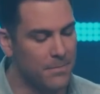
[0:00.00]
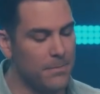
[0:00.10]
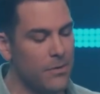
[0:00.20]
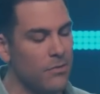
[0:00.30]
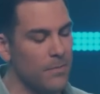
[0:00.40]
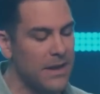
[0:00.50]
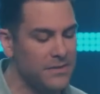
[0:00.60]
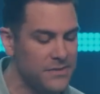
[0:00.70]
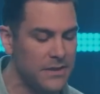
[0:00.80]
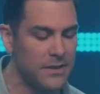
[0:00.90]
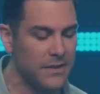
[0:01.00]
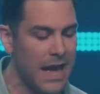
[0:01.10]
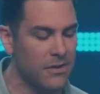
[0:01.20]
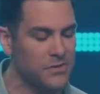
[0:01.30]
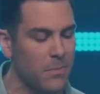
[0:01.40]
but Mary remained seated in the
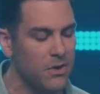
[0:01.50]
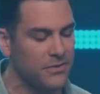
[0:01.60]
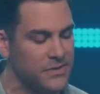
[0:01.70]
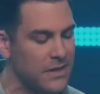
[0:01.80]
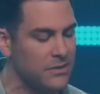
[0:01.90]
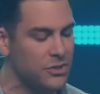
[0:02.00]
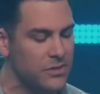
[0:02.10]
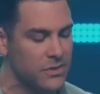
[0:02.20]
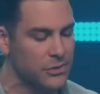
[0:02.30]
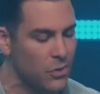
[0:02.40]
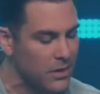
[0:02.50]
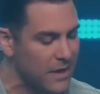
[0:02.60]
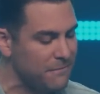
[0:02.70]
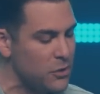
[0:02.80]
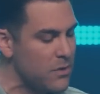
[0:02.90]
house. Martha said to Jesus, Lord,
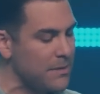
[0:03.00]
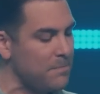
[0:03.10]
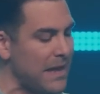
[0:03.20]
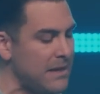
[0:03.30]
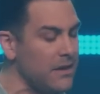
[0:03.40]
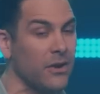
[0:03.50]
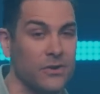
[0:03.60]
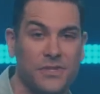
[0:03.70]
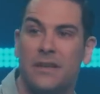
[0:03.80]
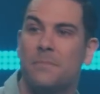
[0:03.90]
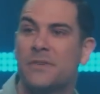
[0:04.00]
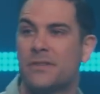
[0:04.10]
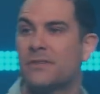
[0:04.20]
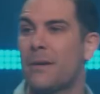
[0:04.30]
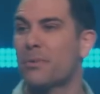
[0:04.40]
if you had been here, see, he
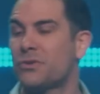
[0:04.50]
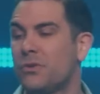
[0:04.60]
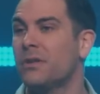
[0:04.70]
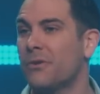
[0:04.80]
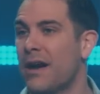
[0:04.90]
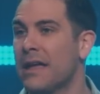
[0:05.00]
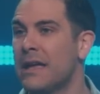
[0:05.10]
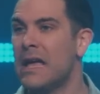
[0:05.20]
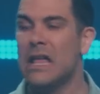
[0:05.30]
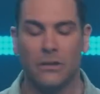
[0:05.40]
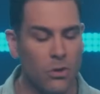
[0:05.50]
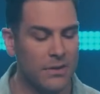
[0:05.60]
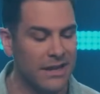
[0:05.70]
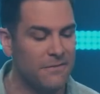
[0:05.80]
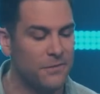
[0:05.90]
missed his opportunity, right?
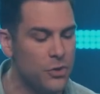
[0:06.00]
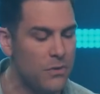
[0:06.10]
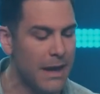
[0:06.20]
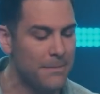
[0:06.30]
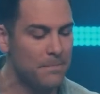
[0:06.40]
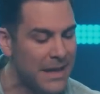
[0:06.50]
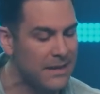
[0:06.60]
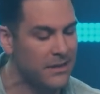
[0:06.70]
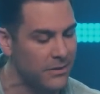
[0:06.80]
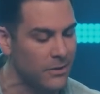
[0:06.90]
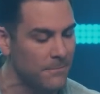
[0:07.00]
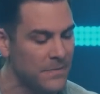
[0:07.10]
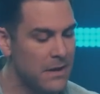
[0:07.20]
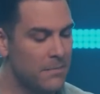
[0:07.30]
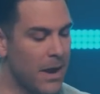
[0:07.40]
Lord, if you had been here,
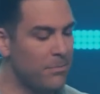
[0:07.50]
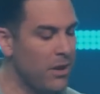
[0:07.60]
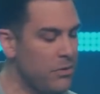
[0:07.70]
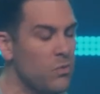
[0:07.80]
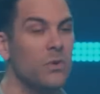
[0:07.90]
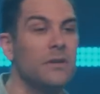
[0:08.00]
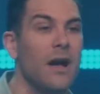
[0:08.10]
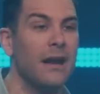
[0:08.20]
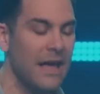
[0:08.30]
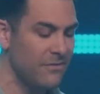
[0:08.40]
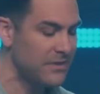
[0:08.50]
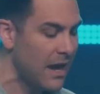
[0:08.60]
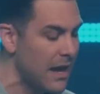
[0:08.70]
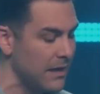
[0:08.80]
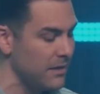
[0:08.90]
my brother would not have
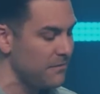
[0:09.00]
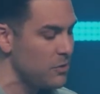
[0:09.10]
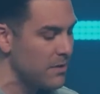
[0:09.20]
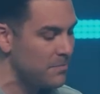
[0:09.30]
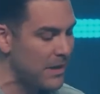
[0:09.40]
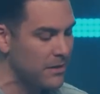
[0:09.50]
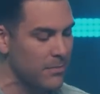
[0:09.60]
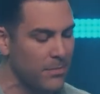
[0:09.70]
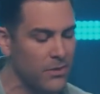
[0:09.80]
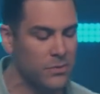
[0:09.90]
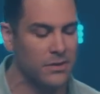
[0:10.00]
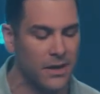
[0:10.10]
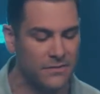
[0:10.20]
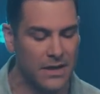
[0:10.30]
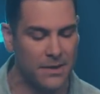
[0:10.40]
died. If you had been here, my brother would
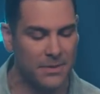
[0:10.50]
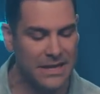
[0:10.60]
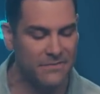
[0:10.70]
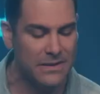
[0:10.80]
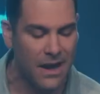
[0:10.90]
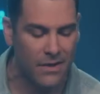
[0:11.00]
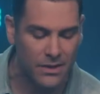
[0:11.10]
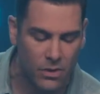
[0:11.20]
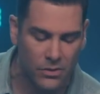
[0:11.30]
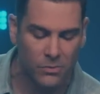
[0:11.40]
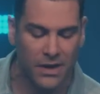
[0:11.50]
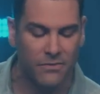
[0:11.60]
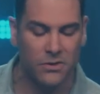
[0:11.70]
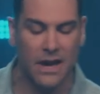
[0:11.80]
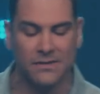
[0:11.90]
not have died. But even now I know that
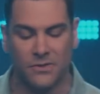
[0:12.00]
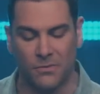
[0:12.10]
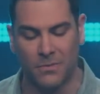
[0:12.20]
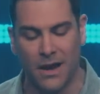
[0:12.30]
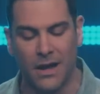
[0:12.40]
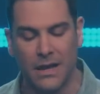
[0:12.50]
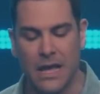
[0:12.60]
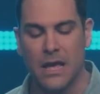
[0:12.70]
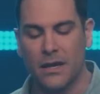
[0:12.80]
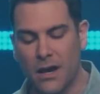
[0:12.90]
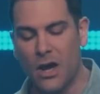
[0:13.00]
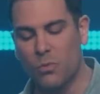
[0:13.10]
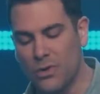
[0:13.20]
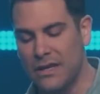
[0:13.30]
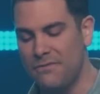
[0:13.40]
whatever you ask from God, God
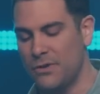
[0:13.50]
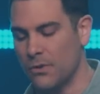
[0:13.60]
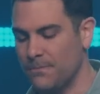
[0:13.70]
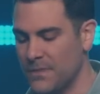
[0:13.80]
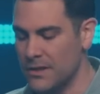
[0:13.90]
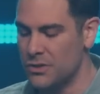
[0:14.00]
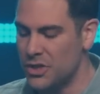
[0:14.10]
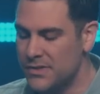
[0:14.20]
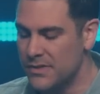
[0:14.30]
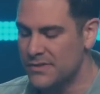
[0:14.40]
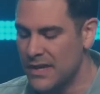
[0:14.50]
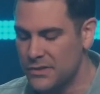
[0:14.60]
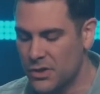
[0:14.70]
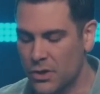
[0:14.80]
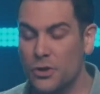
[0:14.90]
will give you. And Jesus
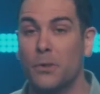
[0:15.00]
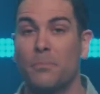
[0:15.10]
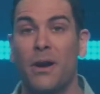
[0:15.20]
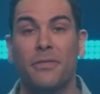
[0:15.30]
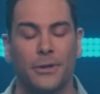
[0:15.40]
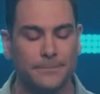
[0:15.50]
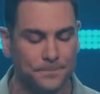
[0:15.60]
said to her, your brother